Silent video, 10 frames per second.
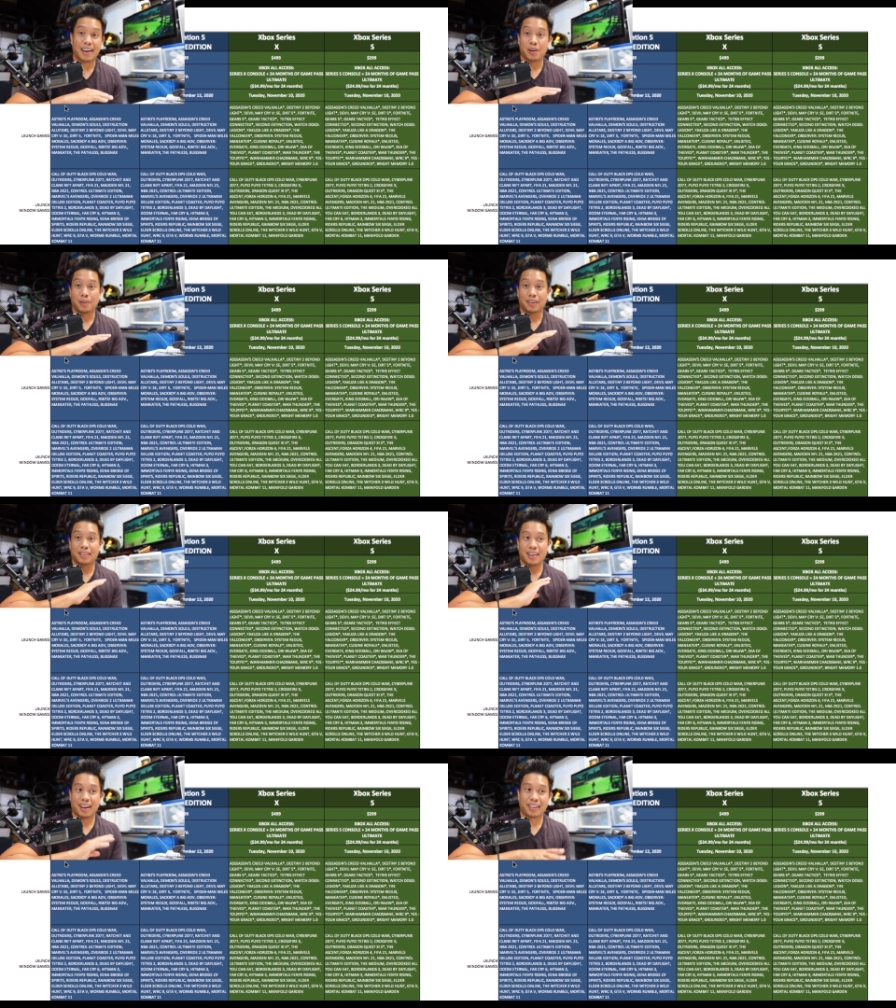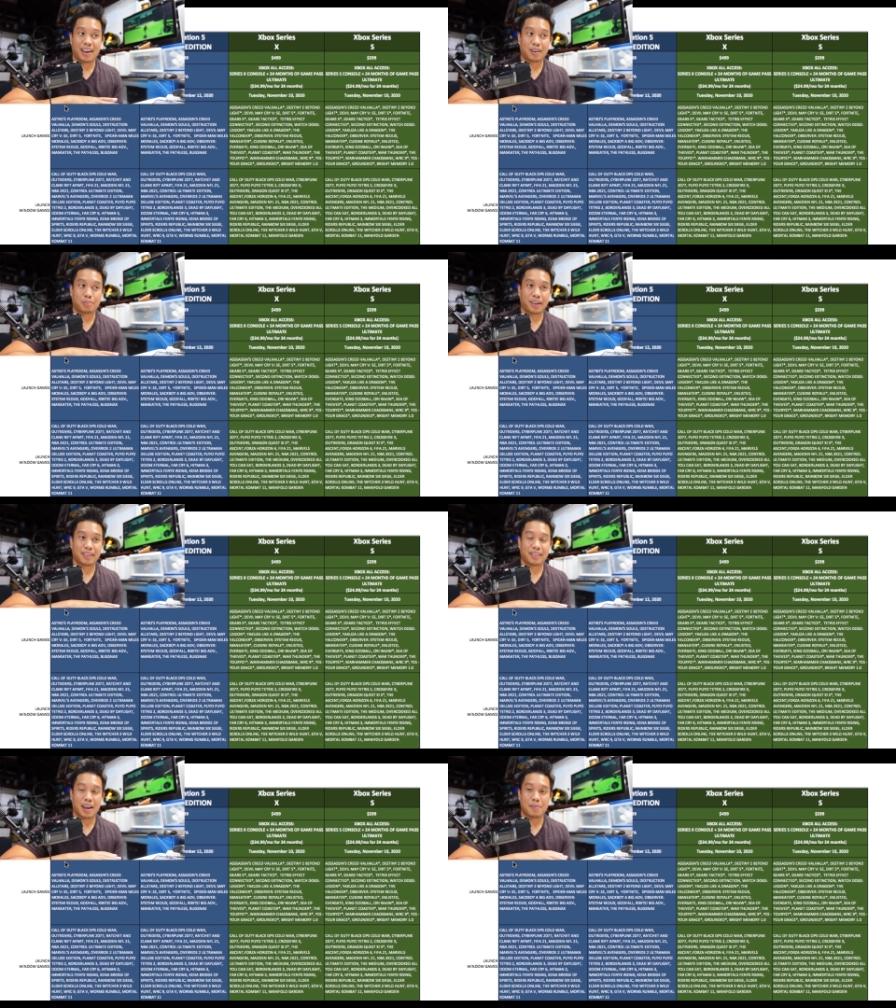I know exactly how to
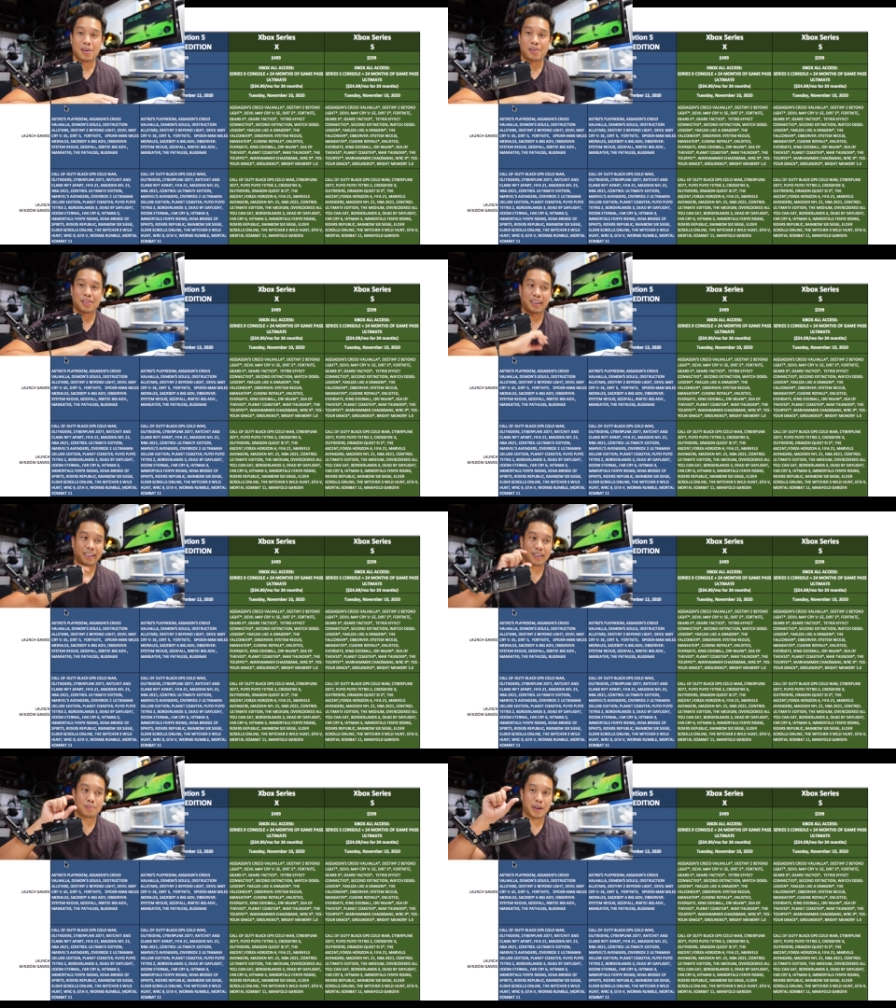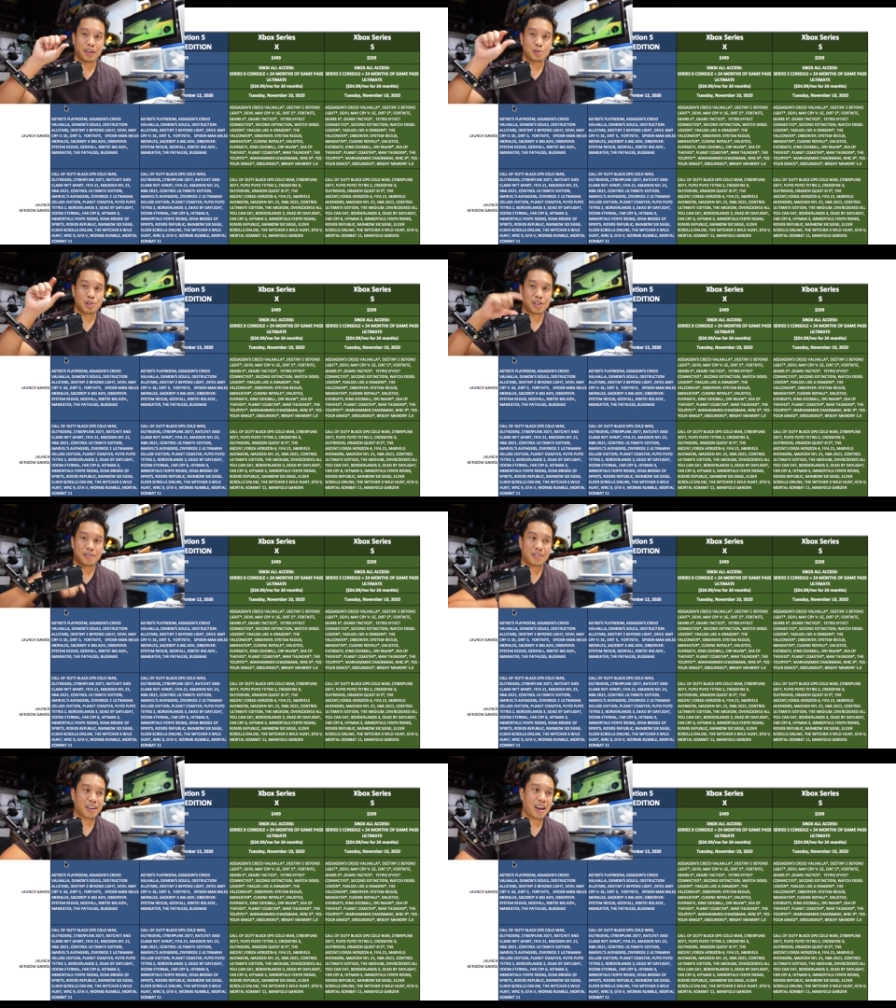play this game and all the little
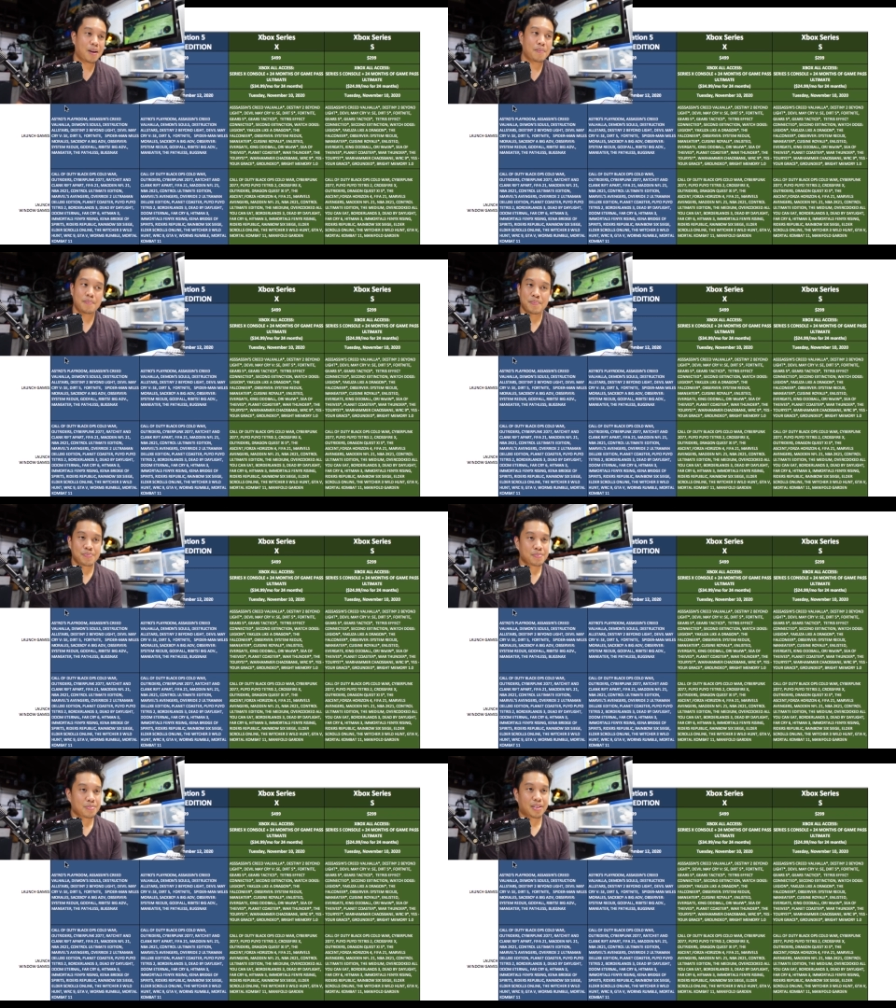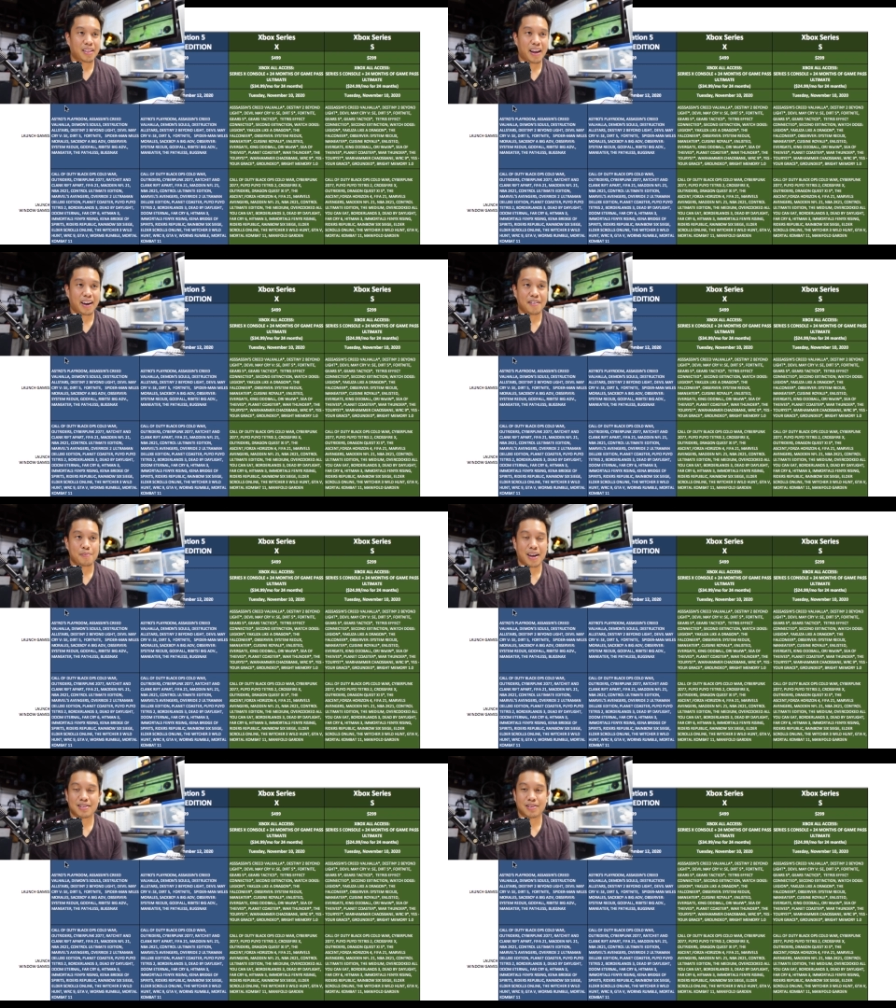minutia of the game that
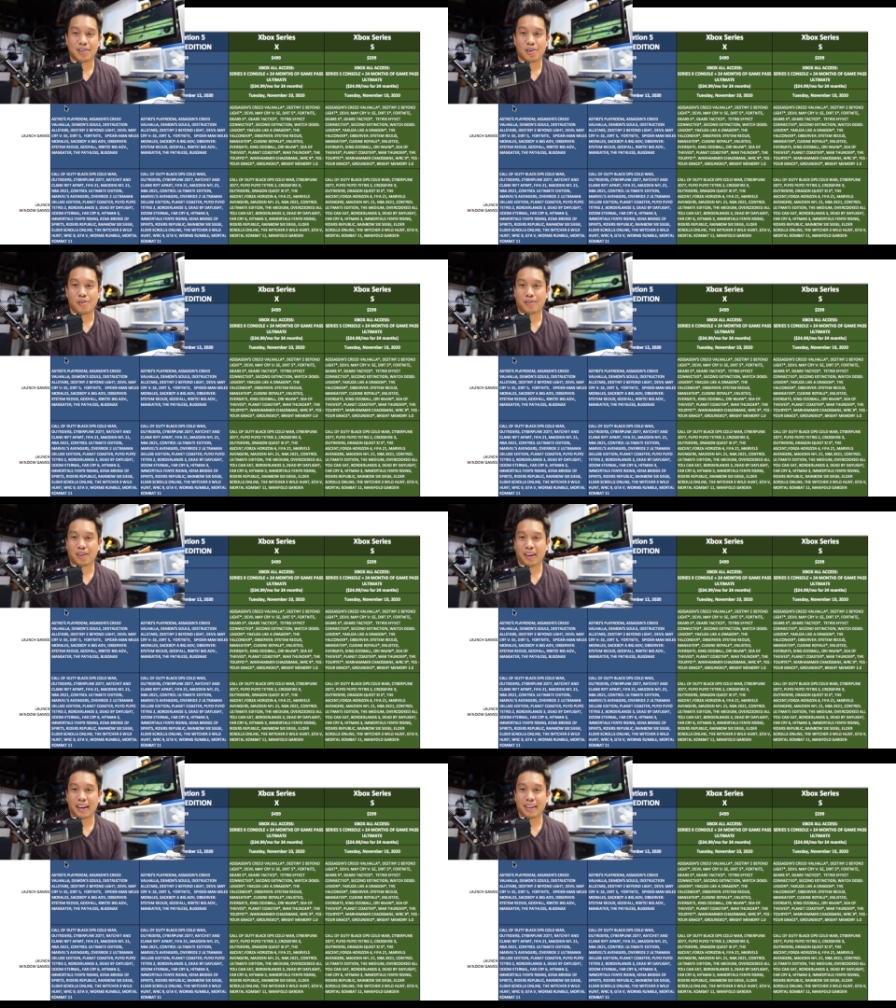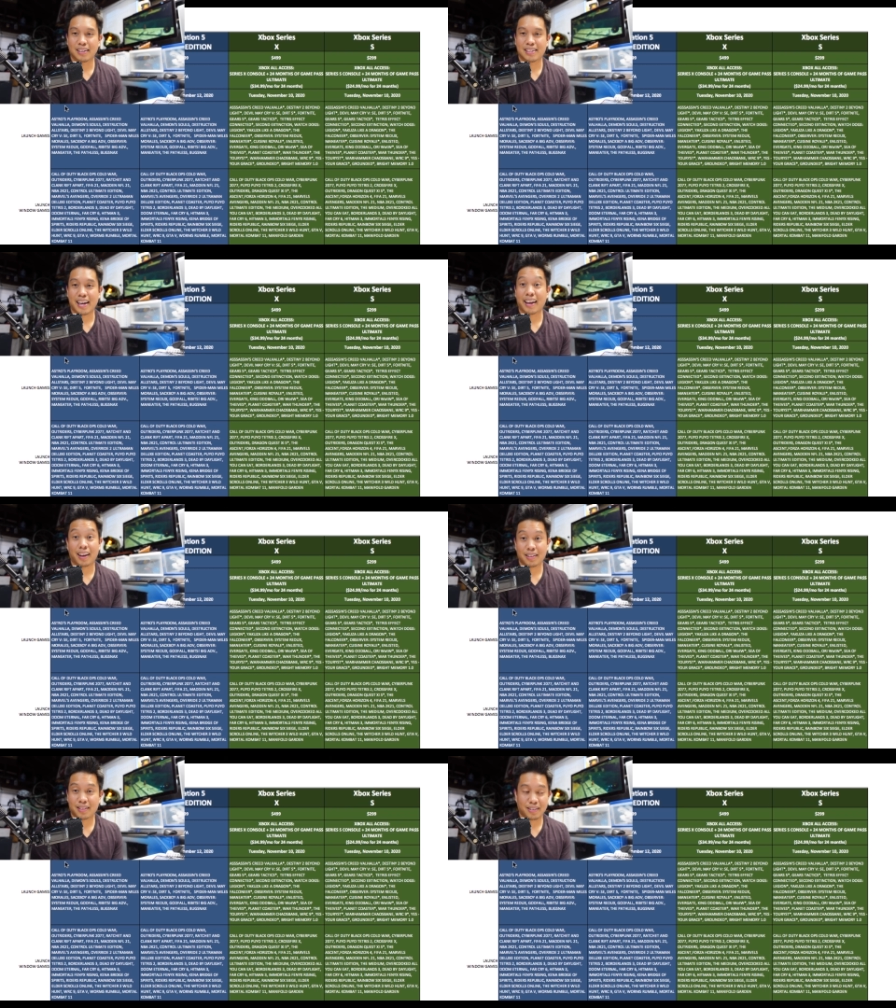I've mastered it over like
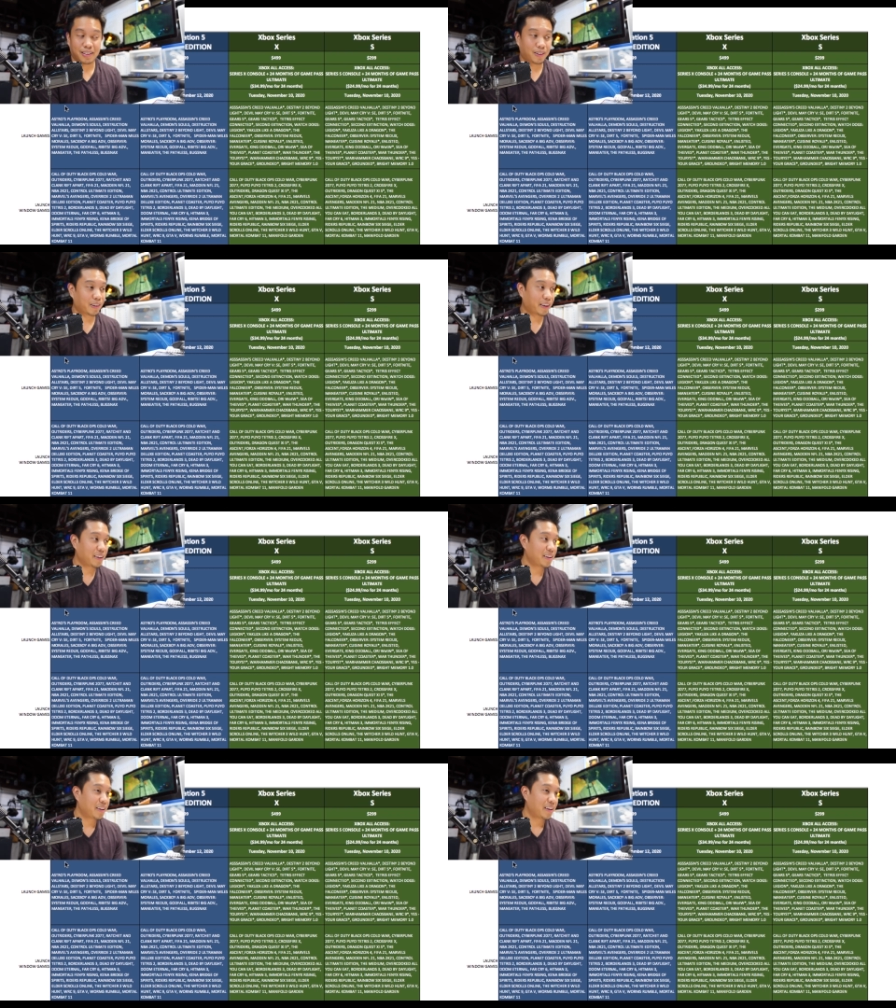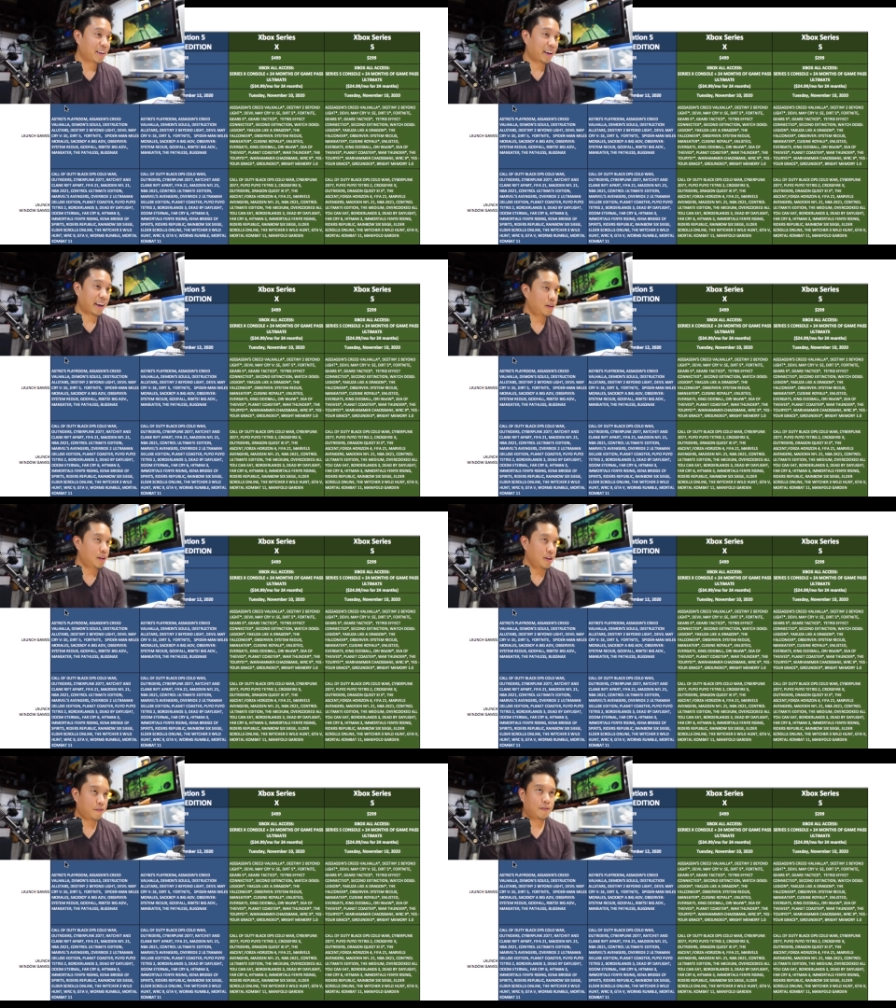decades, literally.
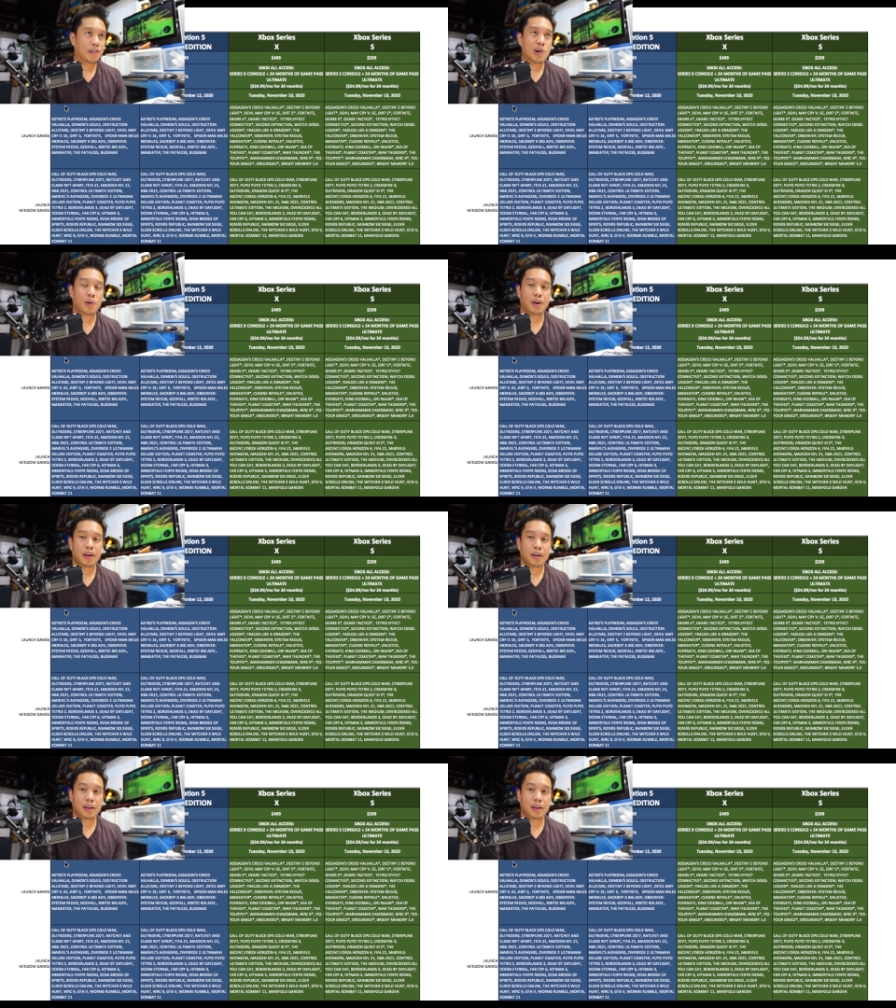If you're